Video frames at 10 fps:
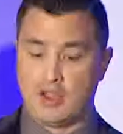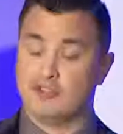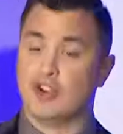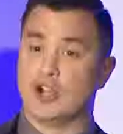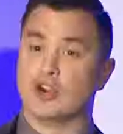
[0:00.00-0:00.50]

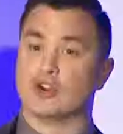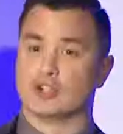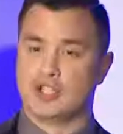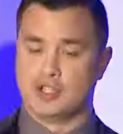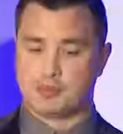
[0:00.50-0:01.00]
very
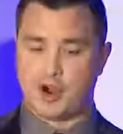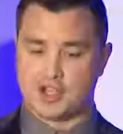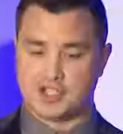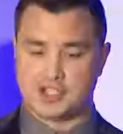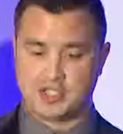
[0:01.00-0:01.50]
early in the
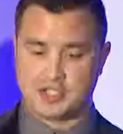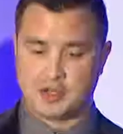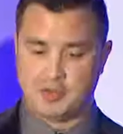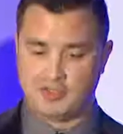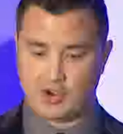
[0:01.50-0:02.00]
process is going
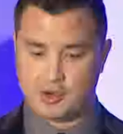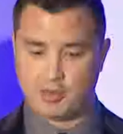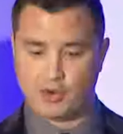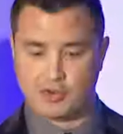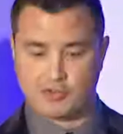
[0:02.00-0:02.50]
to be very
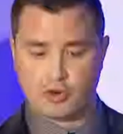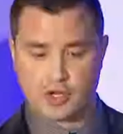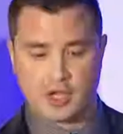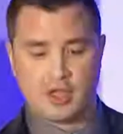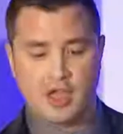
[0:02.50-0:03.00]
important for
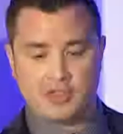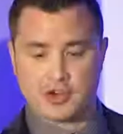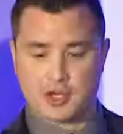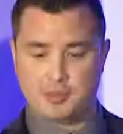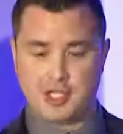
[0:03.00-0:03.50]
you. They're
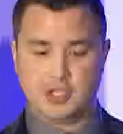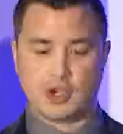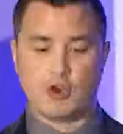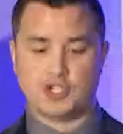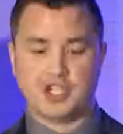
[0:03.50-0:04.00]
going to be
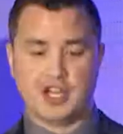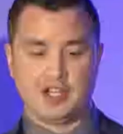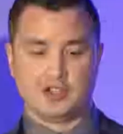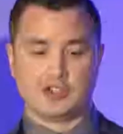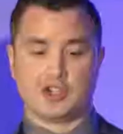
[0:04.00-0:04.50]

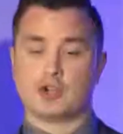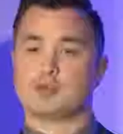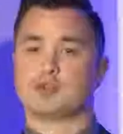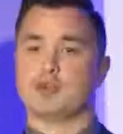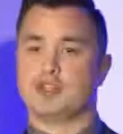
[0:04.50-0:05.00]
negotiating your
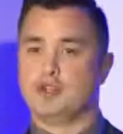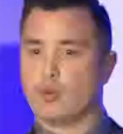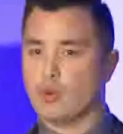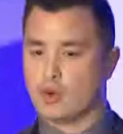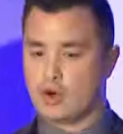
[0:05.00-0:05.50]
terms with
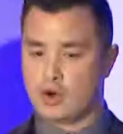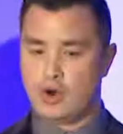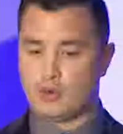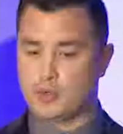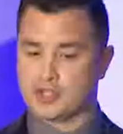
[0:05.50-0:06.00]
your
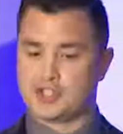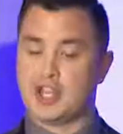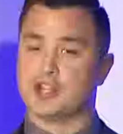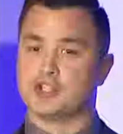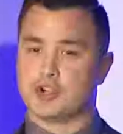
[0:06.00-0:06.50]
real
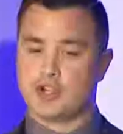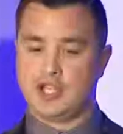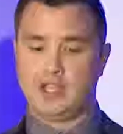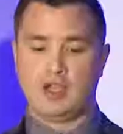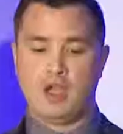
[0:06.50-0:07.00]
estate attorney.